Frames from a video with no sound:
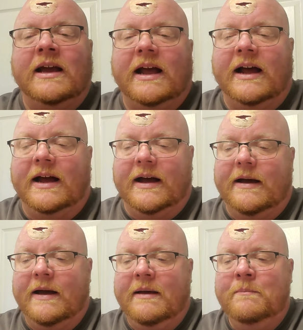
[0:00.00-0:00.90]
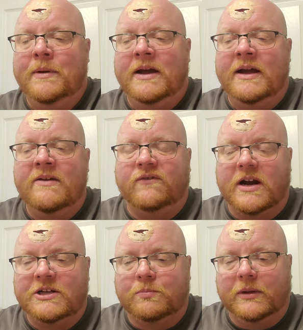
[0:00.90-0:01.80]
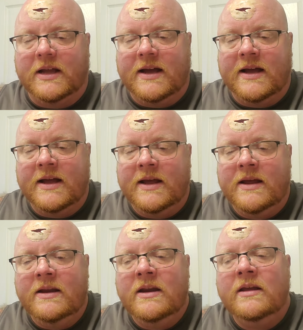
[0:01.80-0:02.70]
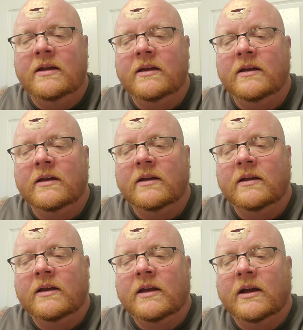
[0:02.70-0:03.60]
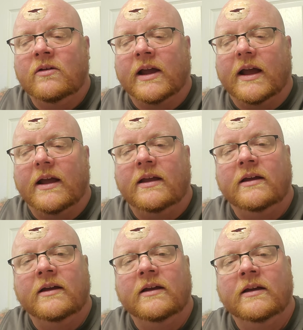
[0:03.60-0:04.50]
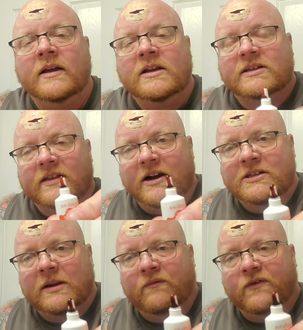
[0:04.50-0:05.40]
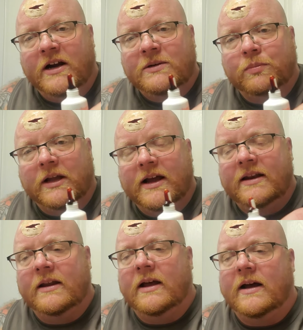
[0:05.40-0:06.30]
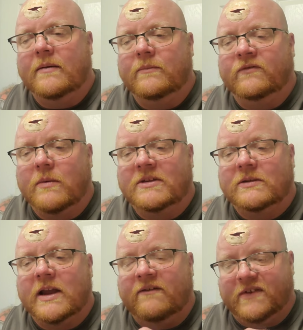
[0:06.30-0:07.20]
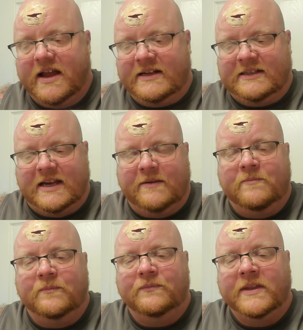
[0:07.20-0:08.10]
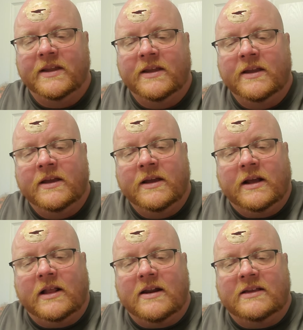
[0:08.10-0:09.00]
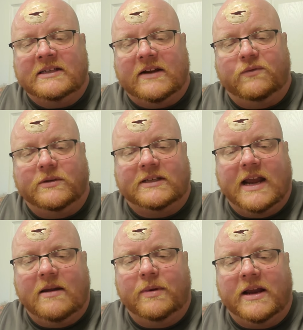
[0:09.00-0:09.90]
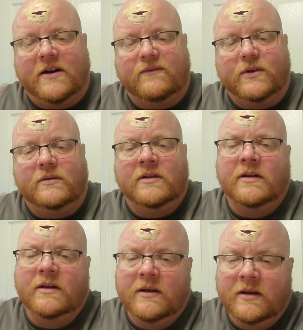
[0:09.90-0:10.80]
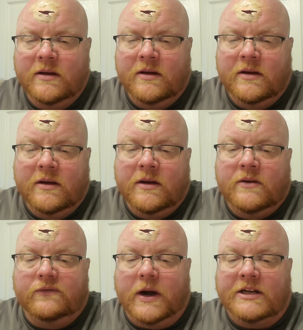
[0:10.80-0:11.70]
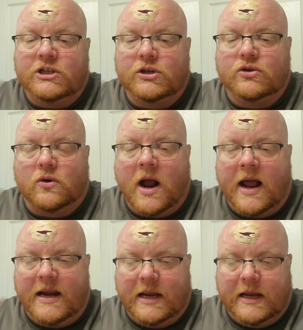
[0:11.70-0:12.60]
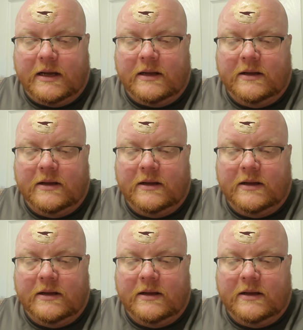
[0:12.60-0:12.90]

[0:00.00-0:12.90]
But fresh blood. Okay. So there's some fresh blood from FX, see? A lot of the stuff will stain, be careful. Fresh drying.